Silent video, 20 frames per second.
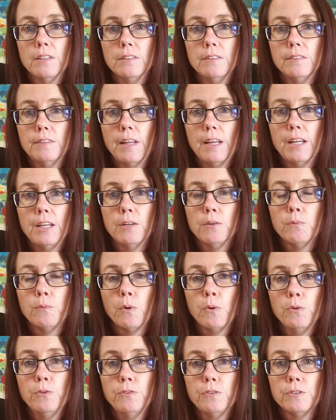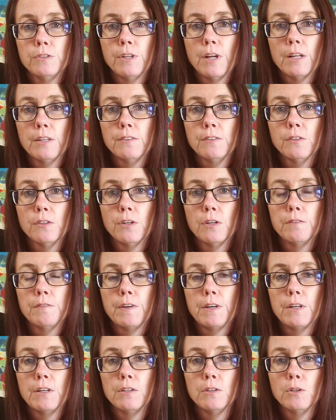they roast the nuts on a
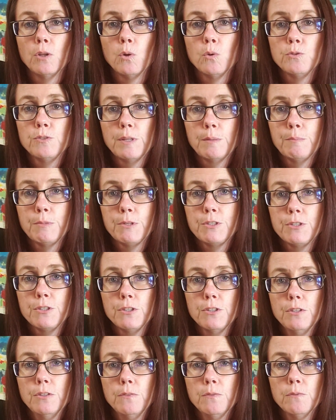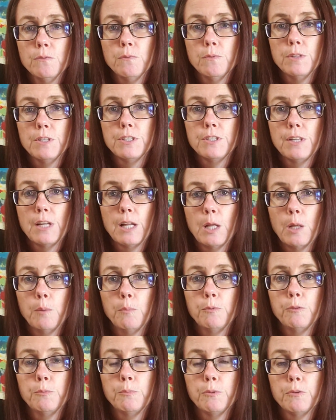very low temperature, which
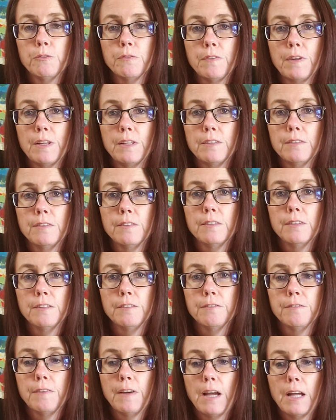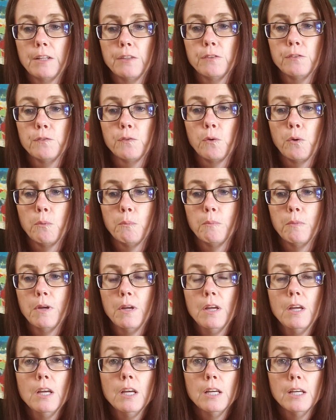helps prevent the fats from
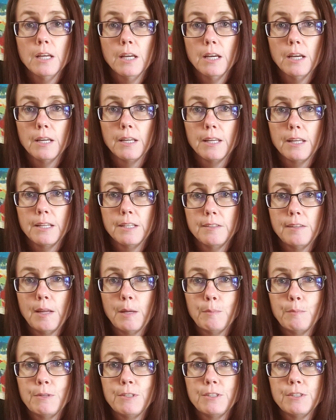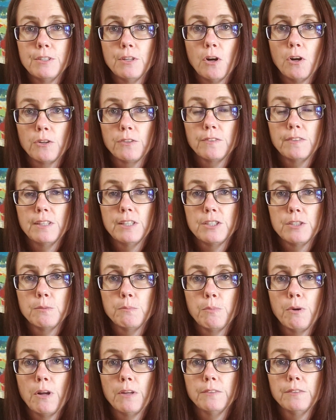getting damaged in the
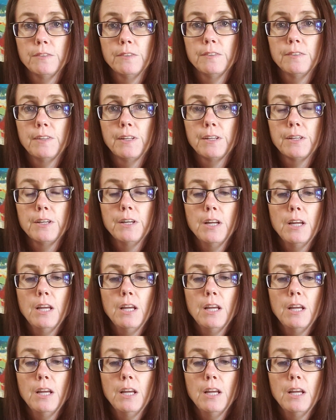oxidation process there.